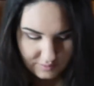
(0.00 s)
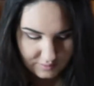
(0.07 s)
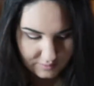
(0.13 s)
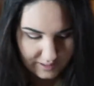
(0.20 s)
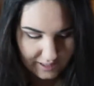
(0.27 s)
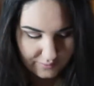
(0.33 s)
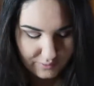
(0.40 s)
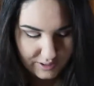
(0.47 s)
So
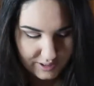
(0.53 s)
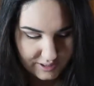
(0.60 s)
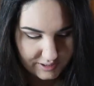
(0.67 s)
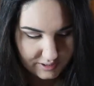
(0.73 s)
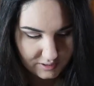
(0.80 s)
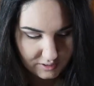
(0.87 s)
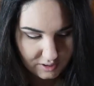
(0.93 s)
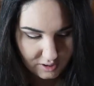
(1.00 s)
that one
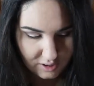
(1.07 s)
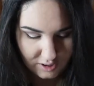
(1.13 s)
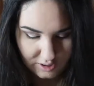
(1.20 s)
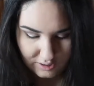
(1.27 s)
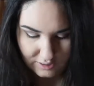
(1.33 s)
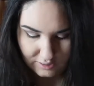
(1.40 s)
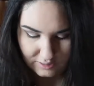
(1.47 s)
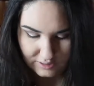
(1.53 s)
is
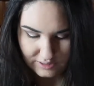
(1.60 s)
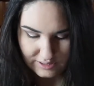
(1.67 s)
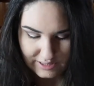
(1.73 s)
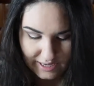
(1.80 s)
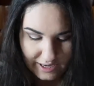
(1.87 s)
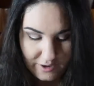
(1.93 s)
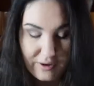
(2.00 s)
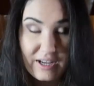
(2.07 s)
called
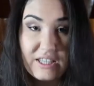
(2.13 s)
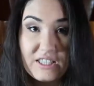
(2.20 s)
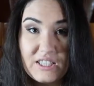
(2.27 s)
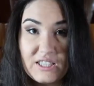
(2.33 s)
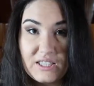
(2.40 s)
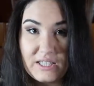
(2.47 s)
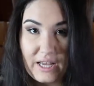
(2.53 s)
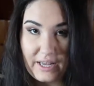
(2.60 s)
Now and
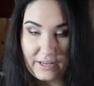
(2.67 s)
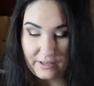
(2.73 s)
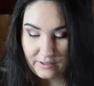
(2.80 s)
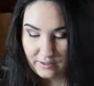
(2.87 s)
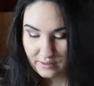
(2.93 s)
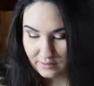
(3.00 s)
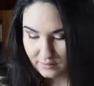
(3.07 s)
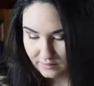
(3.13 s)

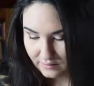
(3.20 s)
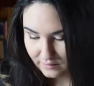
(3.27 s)
Zen,